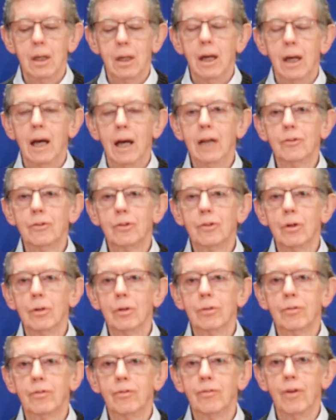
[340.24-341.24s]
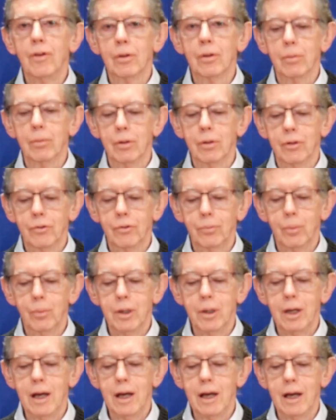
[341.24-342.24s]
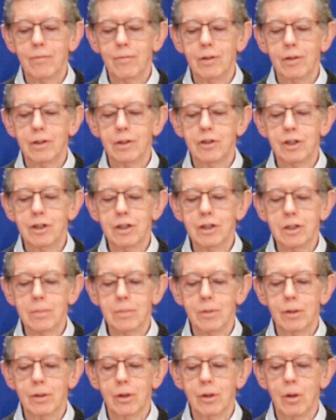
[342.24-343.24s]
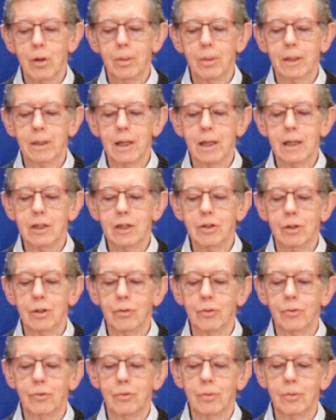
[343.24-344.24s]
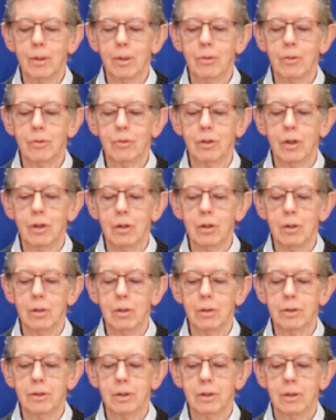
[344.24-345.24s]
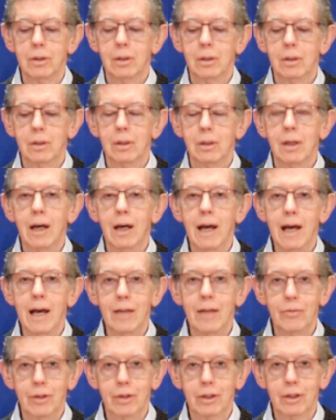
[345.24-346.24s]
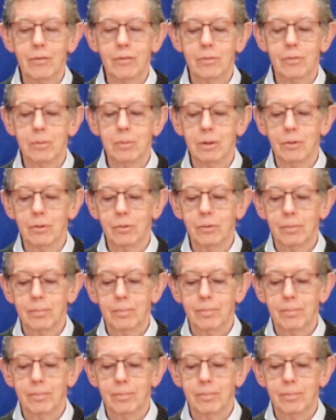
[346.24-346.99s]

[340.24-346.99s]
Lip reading: As God's followers, we have legitimate obligations to both God and the government.